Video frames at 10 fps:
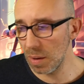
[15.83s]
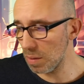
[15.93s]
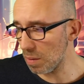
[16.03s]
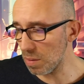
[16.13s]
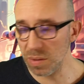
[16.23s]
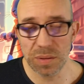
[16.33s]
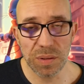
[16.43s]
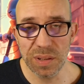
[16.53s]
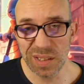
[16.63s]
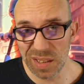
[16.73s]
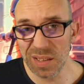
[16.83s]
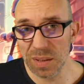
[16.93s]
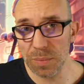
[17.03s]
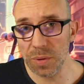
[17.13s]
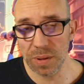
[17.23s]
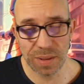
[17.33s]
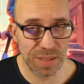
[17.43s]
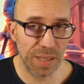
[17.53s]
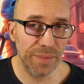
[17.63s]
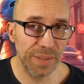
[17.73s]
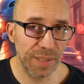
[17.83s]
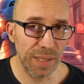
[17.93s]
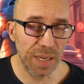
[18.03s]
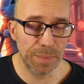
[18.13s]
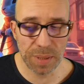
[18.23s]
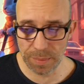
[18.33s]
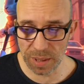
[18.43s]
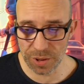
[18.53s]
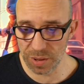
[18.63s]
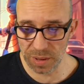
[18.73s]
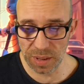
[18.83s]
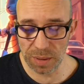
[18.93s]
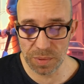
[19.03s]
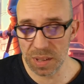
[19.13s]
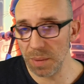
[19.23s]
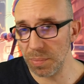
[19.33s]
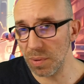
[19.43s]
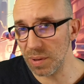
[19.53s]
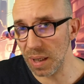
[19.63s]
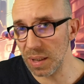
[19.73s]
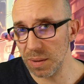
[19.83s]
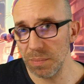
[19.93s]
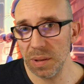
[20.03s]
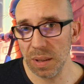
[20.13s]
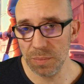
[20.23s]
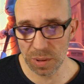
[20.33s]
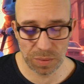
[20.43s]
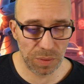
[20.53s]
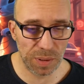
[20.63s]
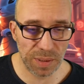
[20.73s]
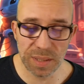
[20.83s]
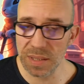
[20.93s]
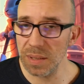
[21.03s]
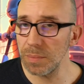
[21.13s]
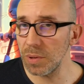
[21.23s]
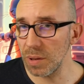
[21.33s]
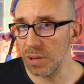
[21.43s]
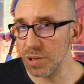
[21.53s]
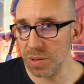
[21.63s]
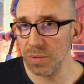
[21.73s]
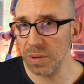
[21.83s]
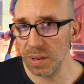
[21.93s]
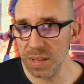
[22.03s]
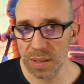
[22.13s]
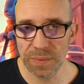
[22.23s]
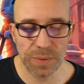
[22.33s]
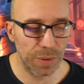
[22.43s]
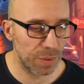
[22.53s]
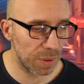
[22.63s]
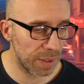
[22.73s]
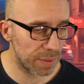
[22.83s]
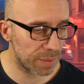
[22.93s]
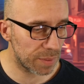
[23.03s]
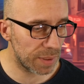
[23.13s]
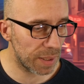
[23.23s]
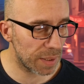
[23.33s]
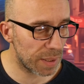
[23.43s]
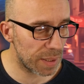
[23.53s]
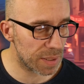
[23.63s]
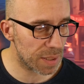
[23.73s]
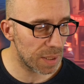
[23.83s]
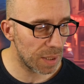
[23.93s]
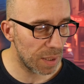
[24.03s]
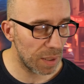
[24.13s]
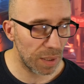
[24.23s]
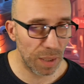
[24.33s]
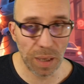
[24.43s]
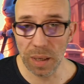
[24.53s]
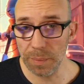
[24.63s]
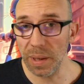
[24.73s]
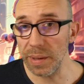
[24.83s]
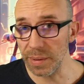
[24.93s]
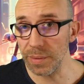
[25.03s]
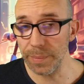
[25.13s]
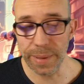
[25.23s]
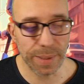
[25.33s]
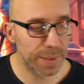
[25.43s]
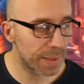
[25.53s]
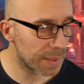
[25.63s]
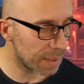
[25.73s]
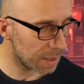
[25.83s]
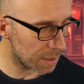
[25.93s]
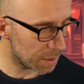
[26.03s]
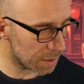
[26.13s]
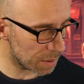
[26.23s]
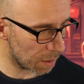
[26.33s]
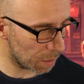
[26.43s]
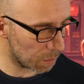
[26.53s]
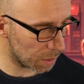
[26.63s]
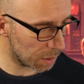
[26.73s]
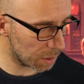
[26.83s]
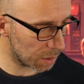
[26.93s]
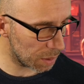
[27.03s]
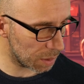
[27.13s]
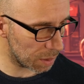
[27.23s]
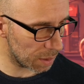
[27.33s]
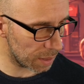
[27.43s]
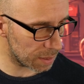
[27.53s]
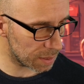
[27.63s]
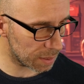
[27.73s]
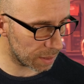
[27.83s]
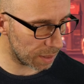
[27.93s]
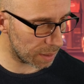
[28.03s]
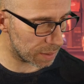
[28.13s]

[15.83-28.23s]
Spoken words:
Also, it's Easter morning, 7 a.m. I was up all night, but I'm recording this in the morning just to release it for you later today, guys, and I'm heading to bed. So, let's get